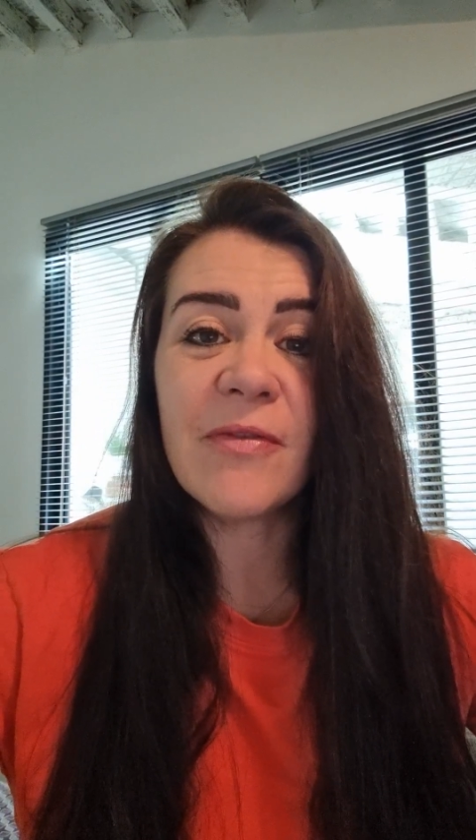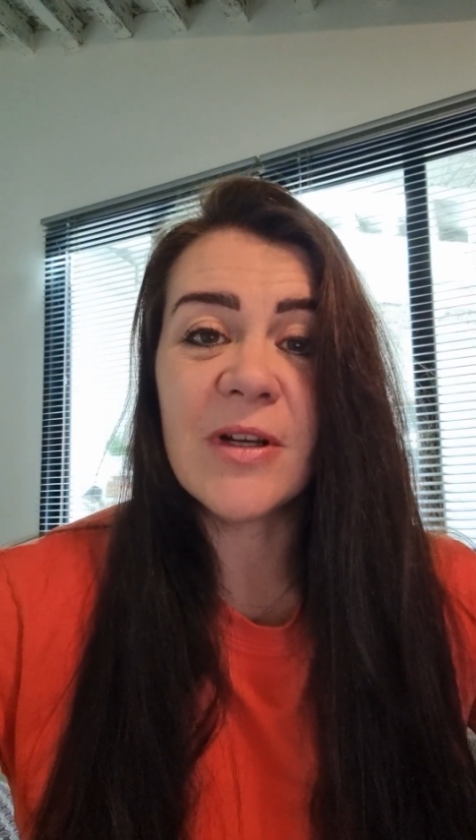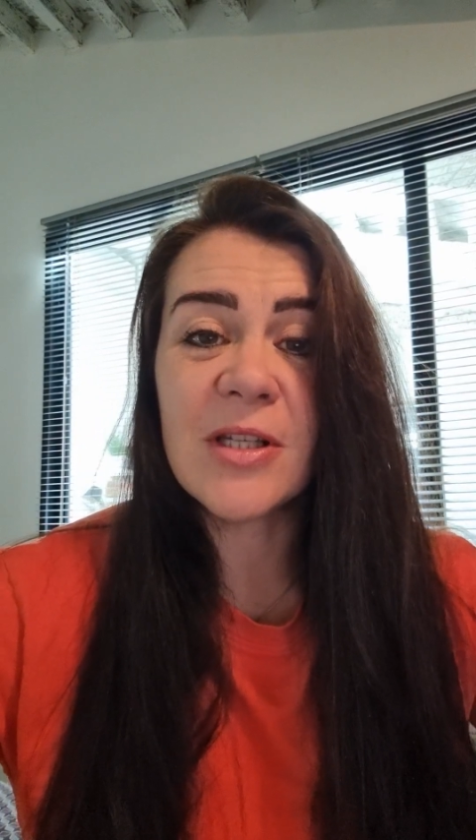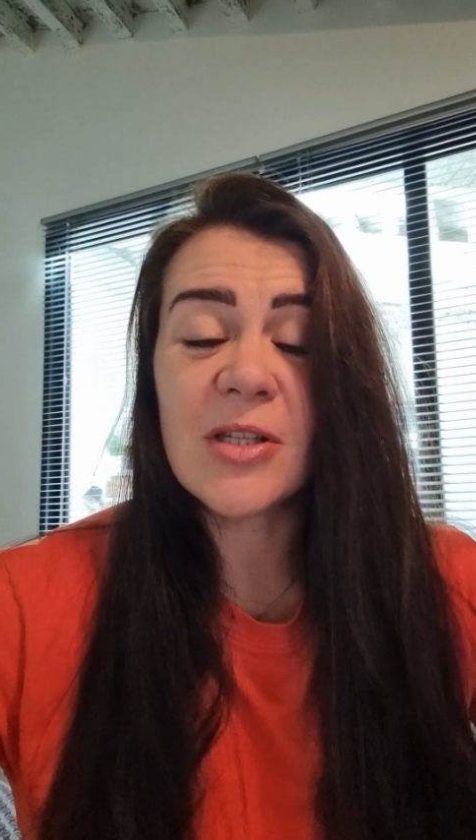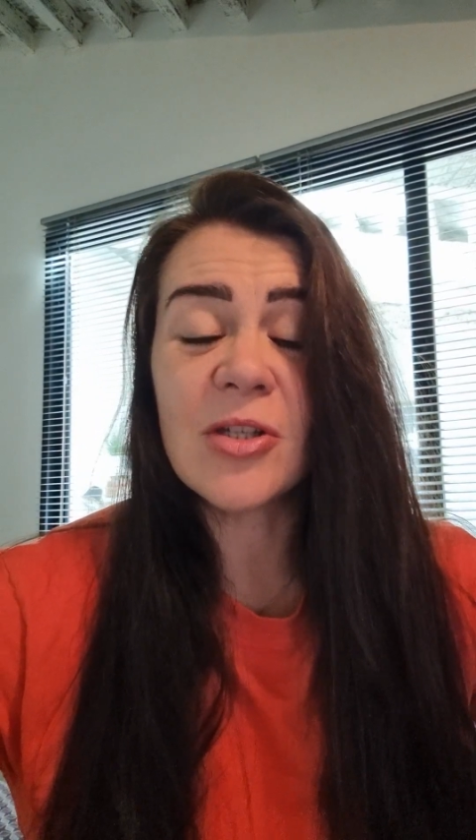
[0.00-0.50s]
a
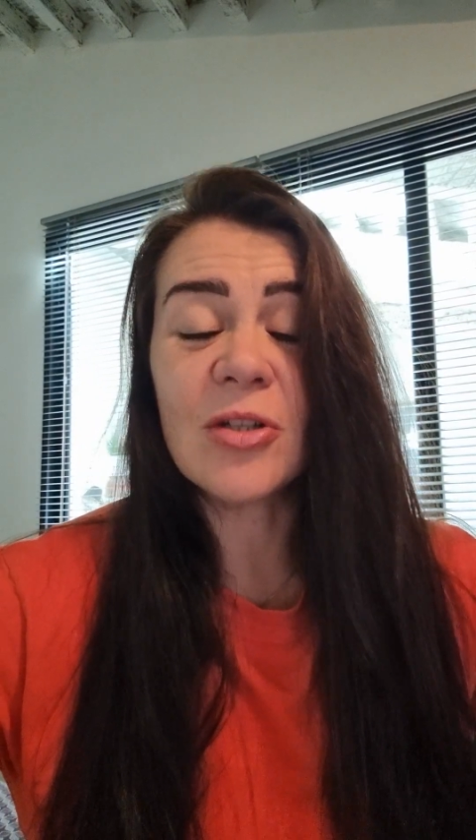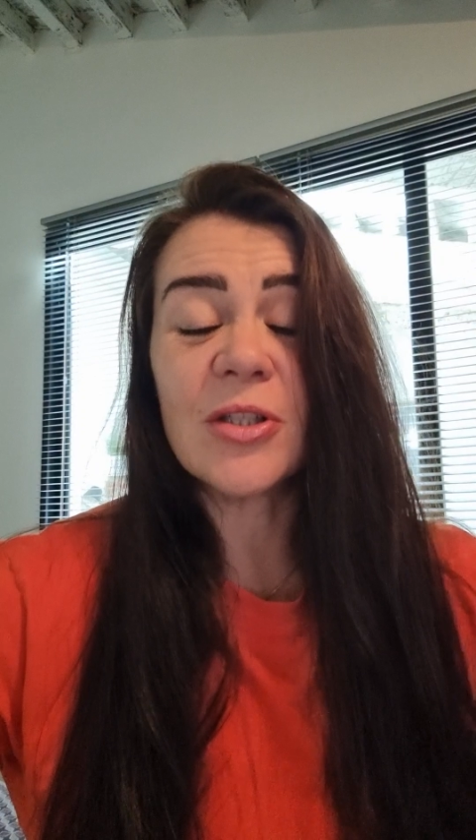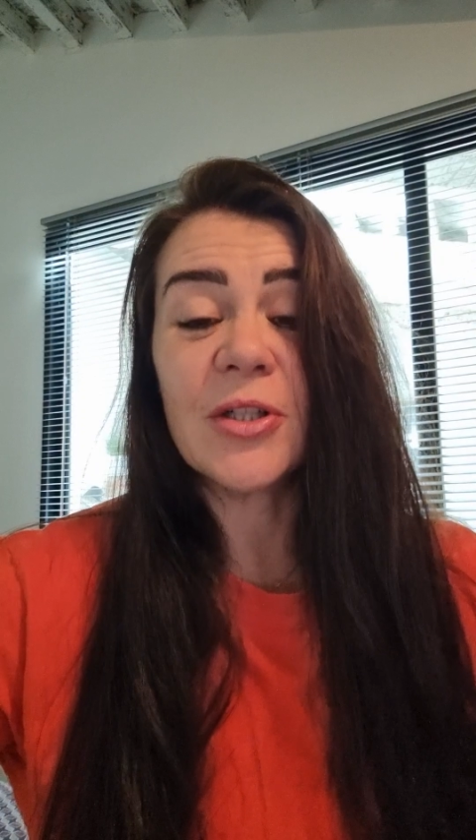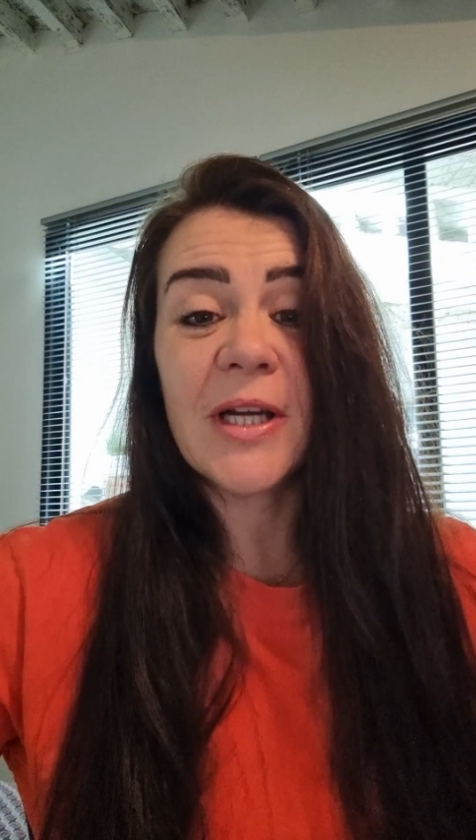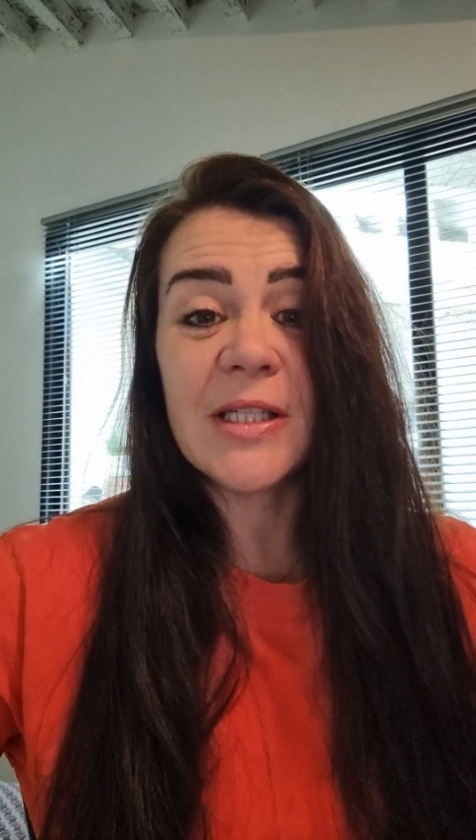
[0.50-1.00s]
fitness
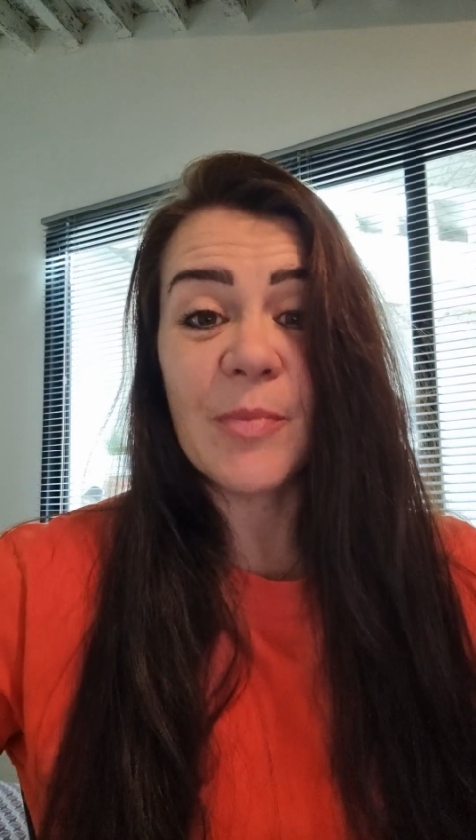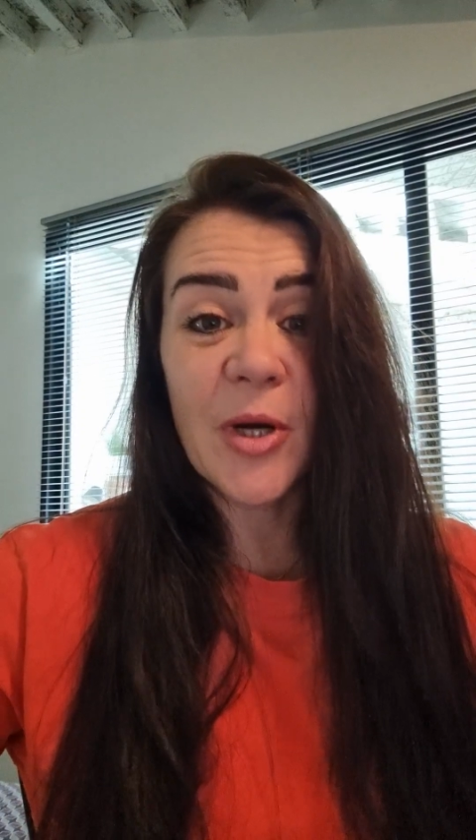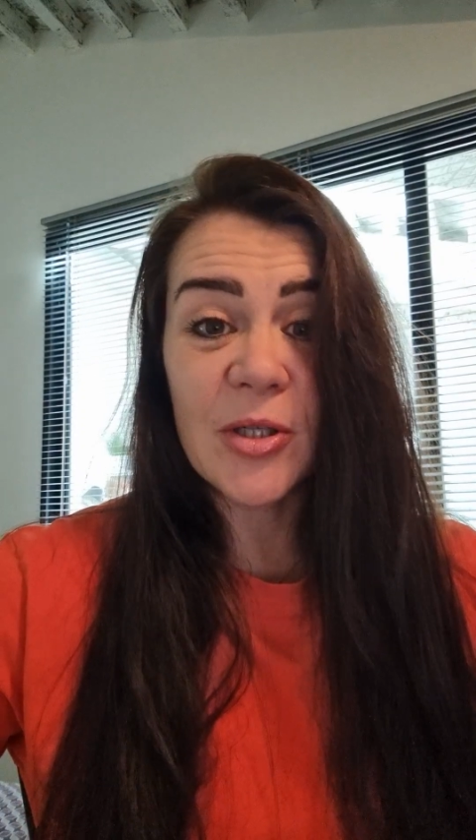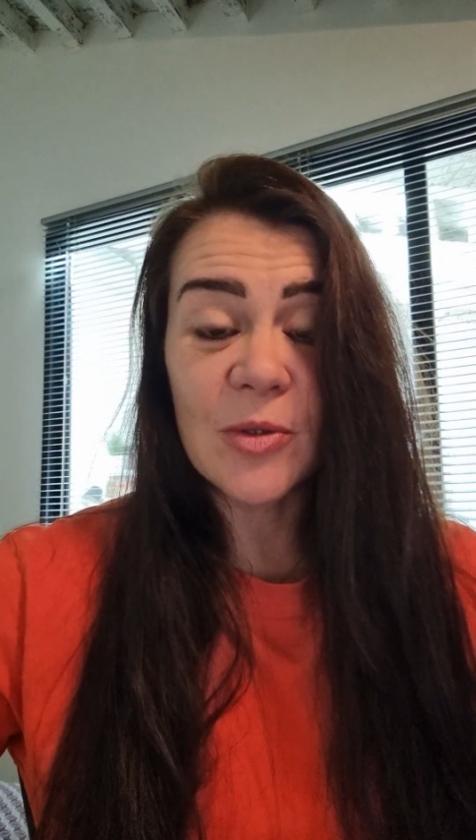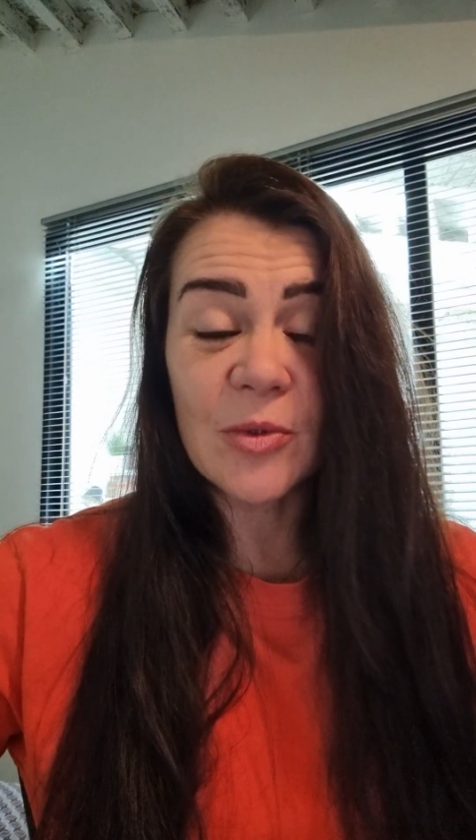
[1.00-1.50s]
instructor and
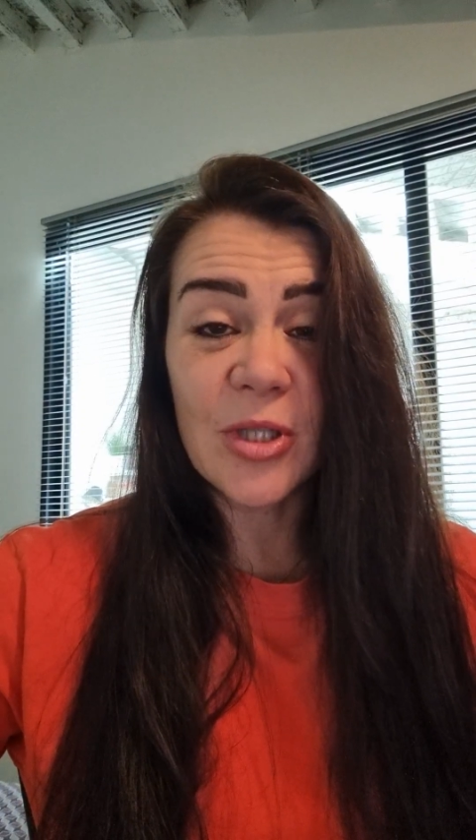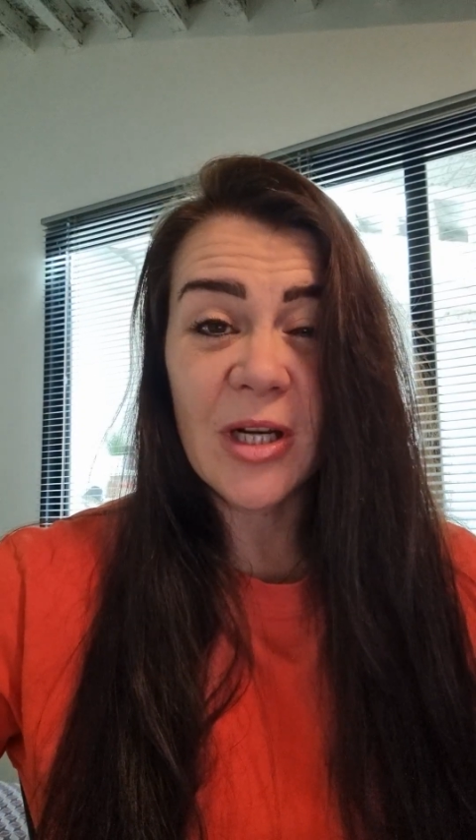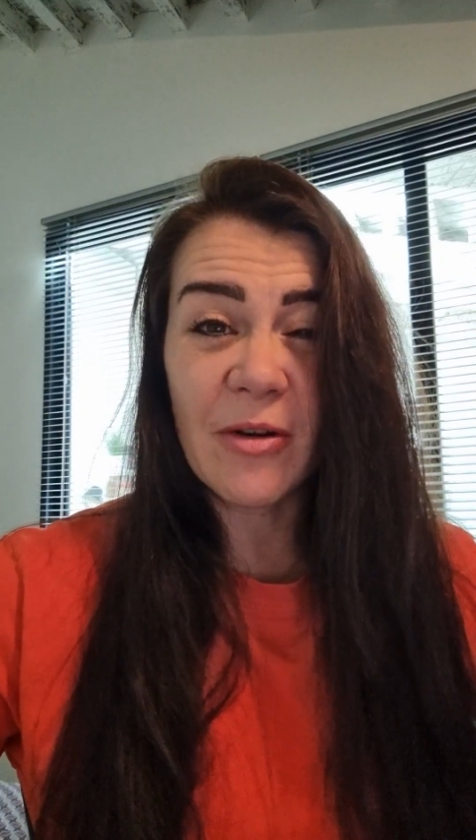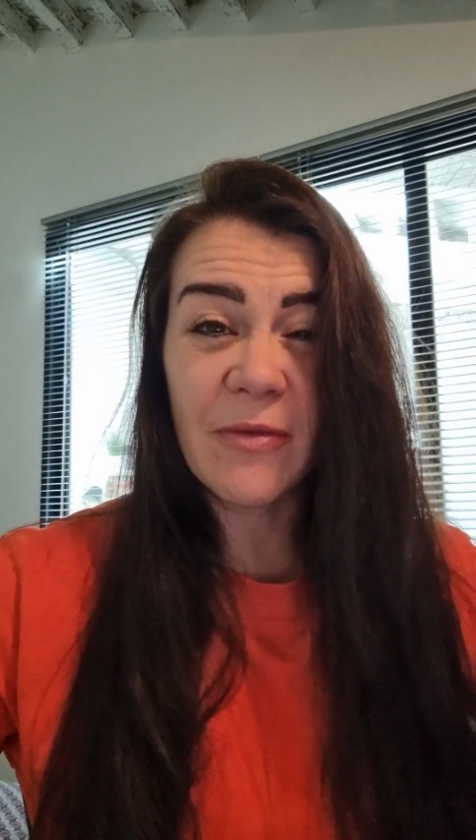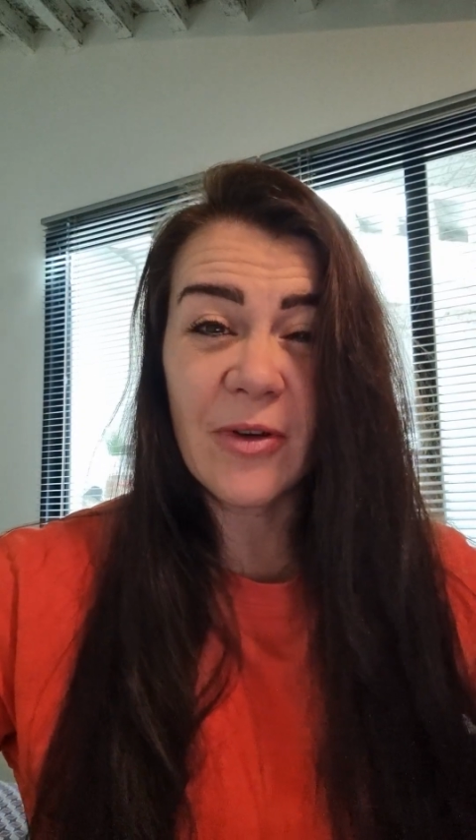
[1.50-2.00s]
personal trainer